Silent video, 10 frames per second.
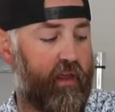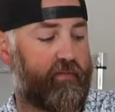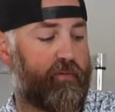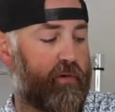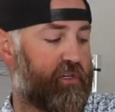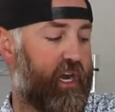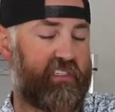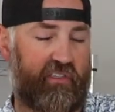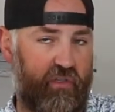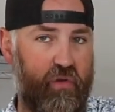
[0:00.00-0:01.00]
Enforcer
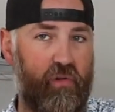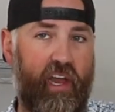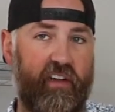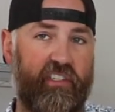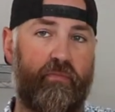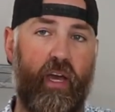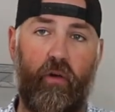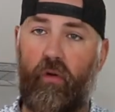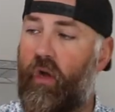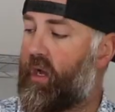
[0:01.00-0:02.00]
has 2 layers of
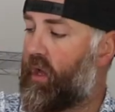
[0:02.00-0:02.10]
metal,